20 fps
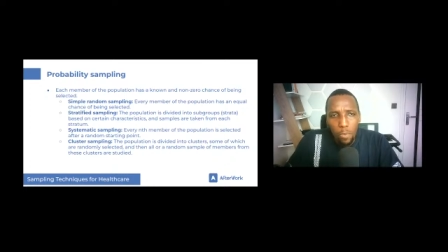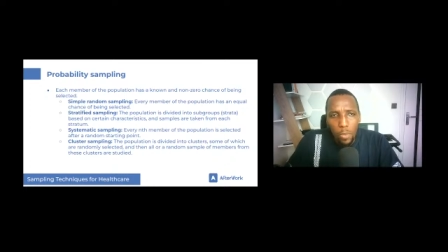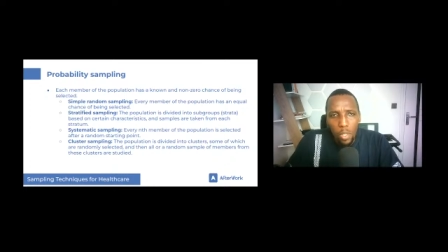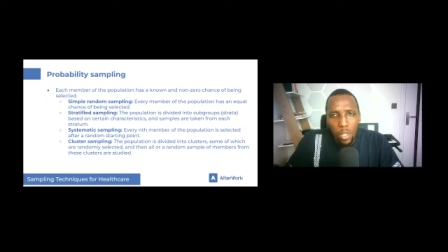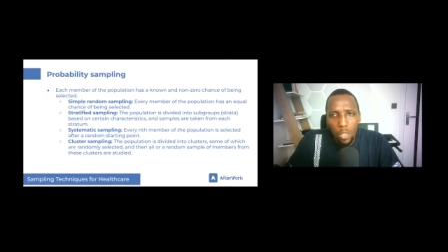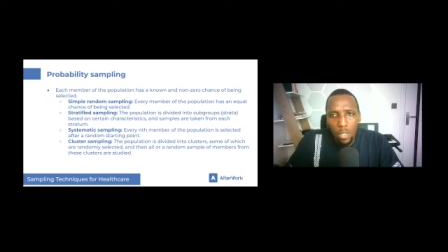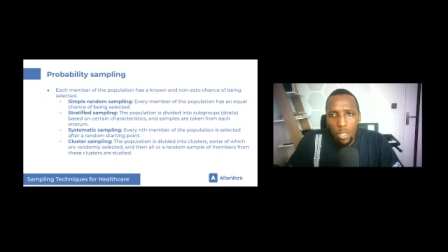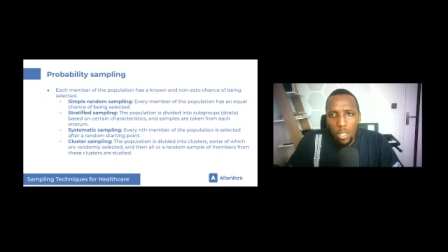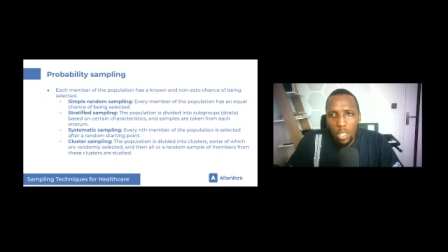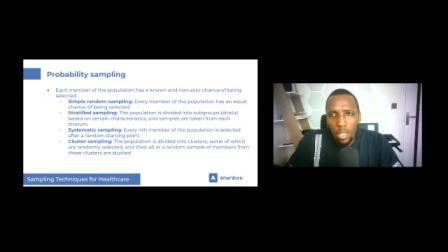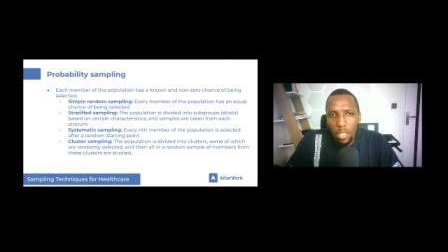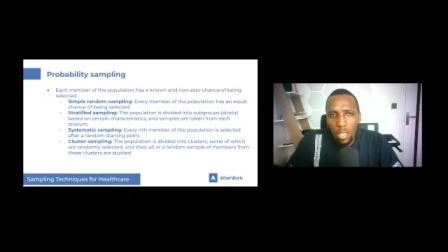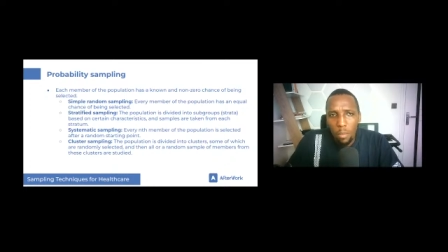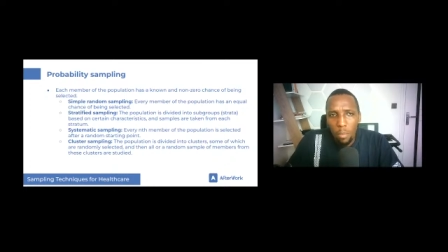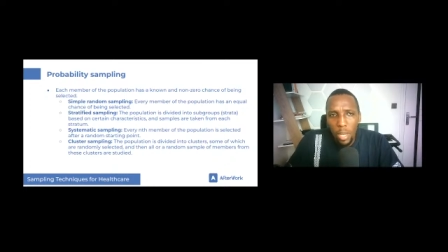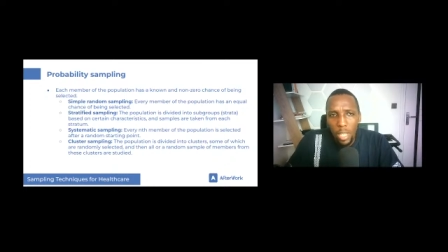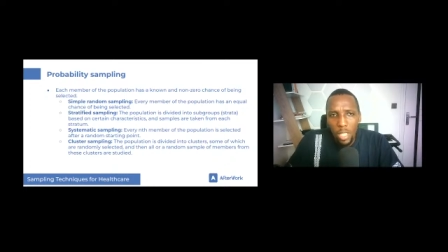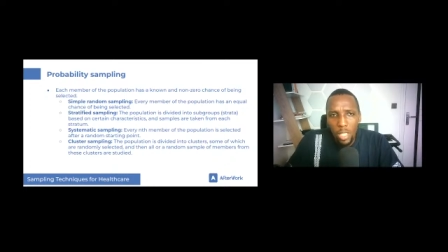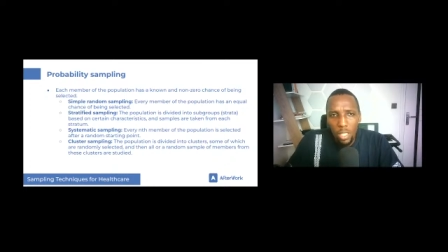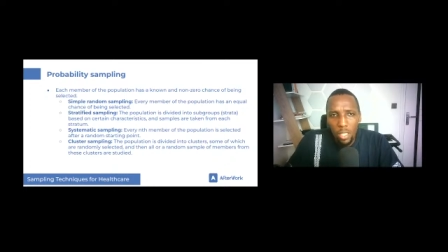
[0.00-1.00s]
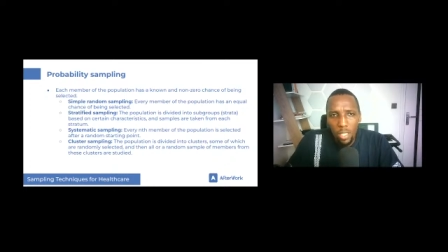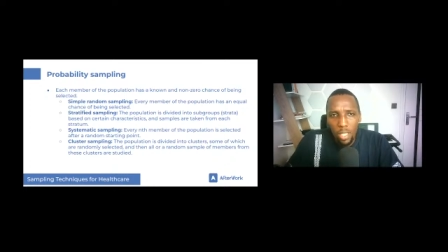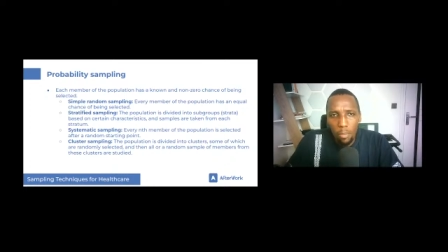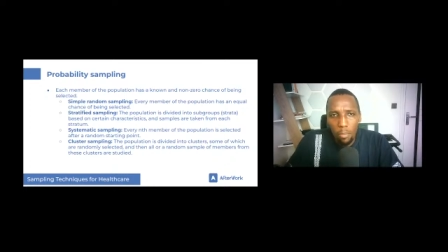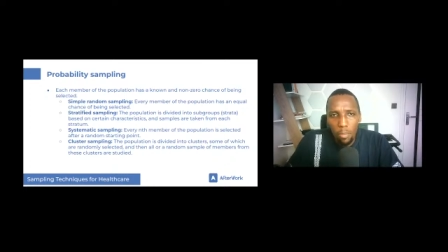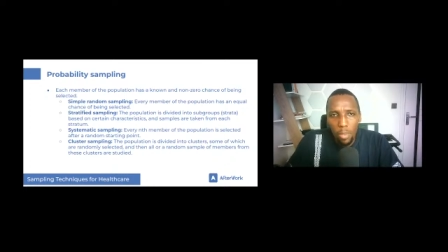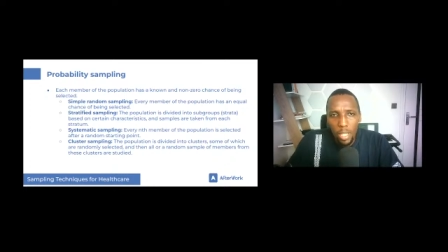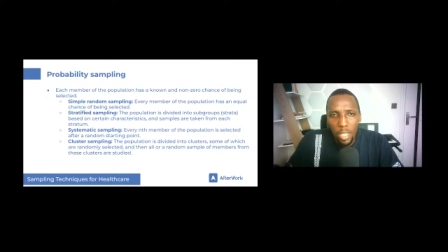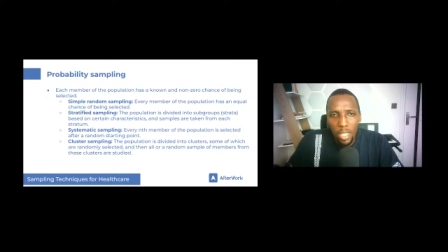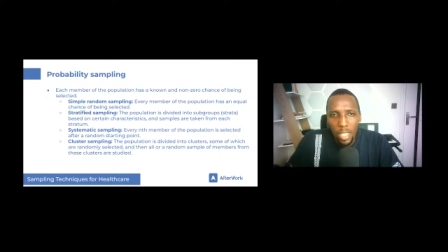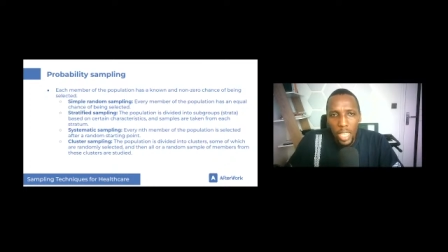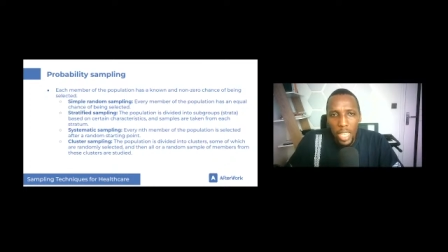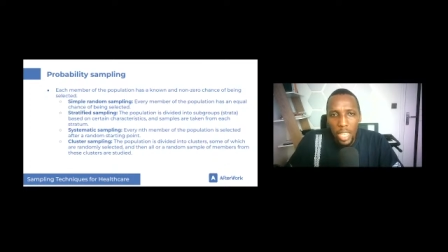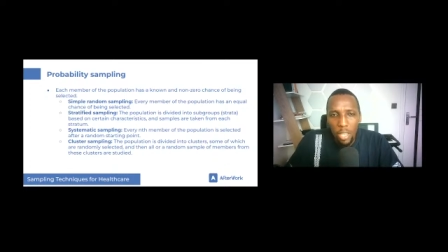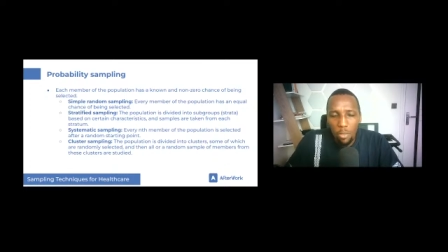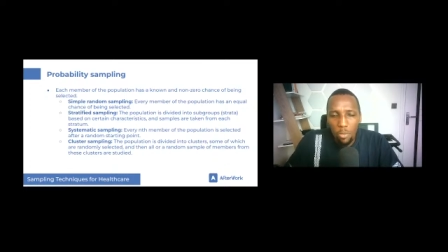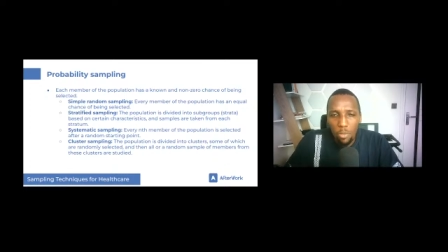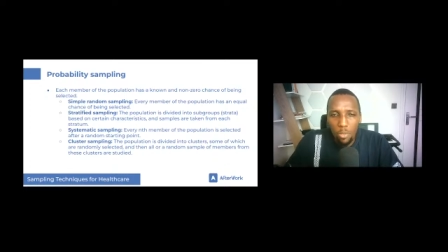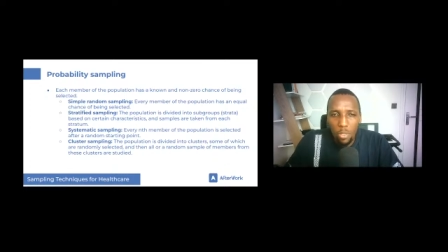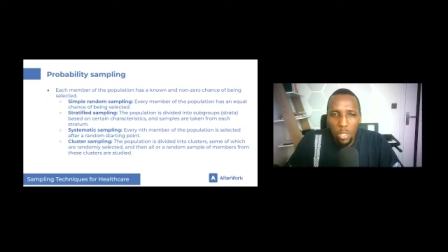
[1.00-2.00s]
In systematic sampling,
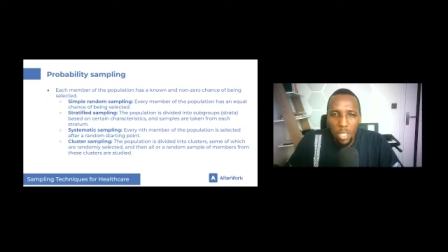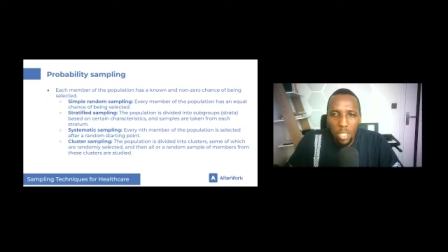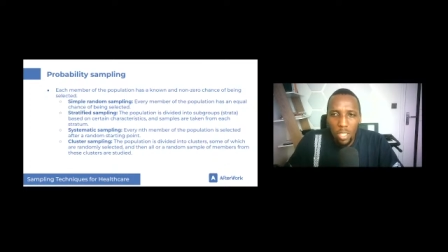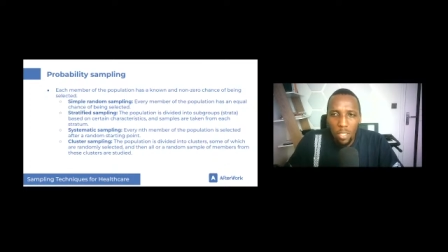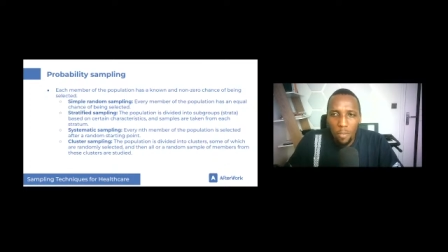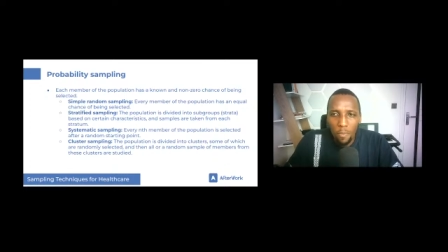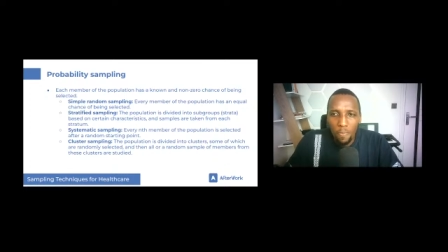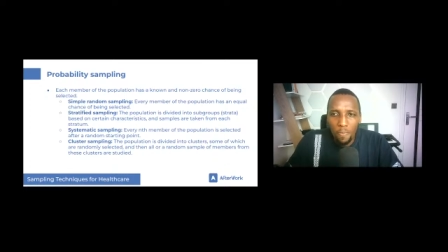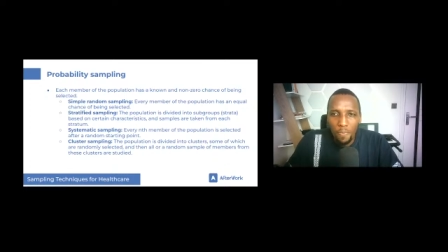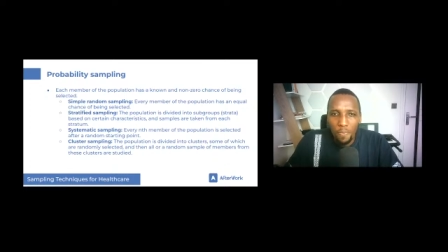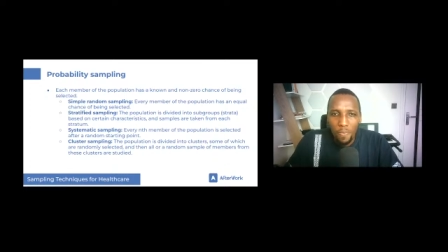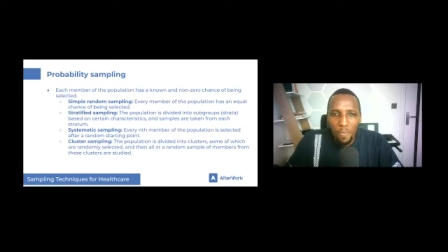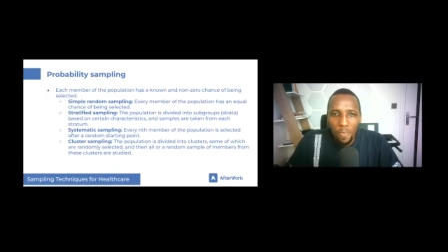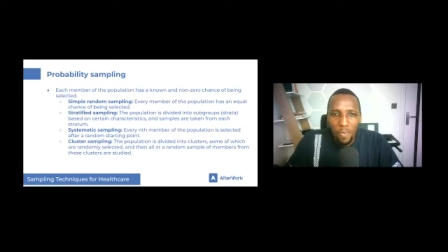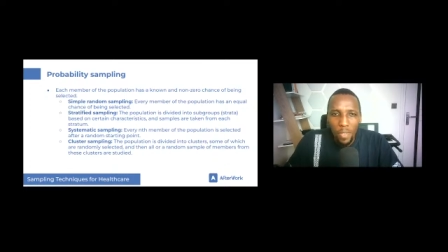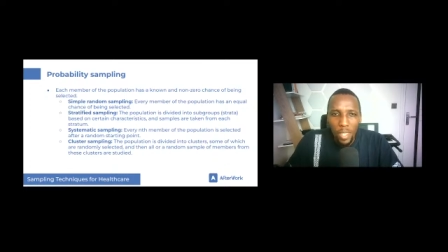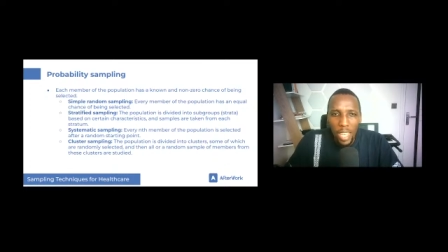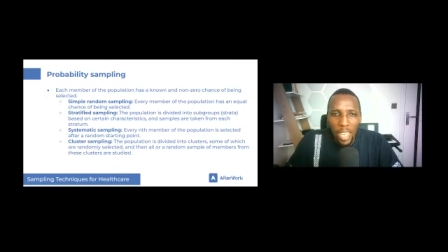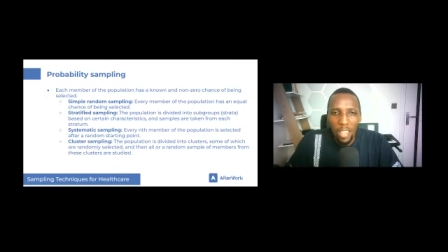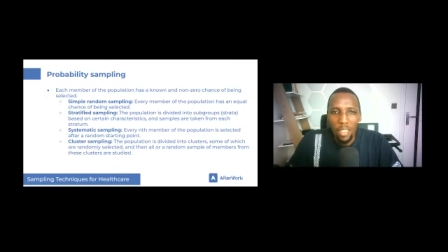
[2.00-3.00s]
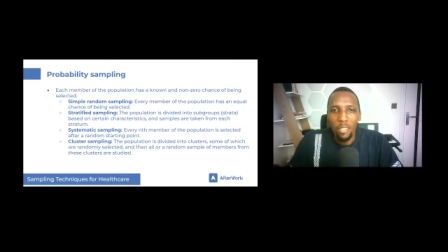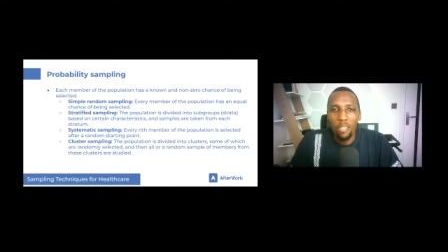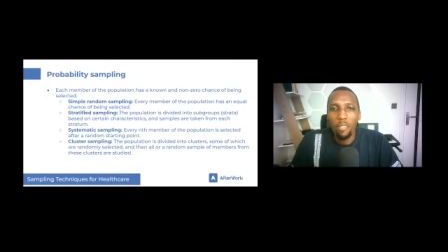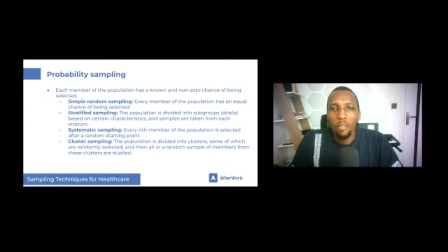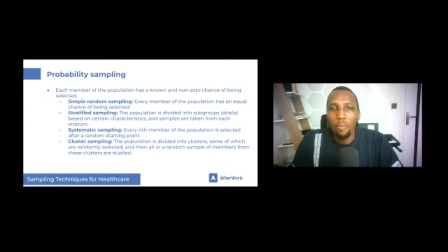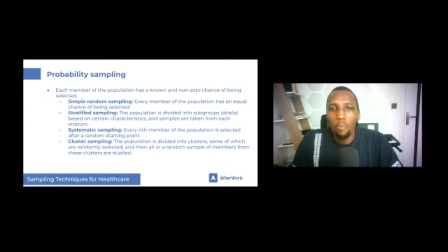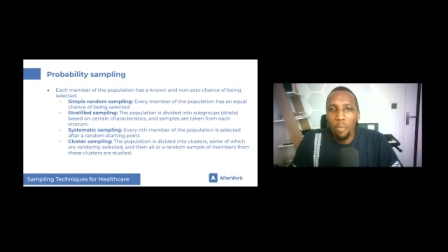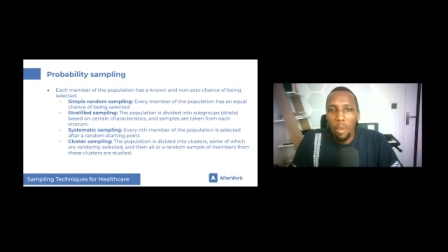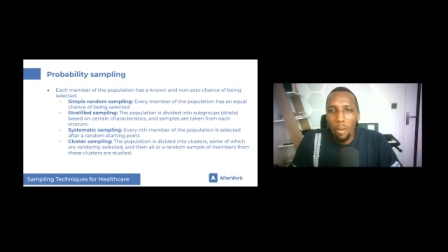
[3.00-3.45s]
every nth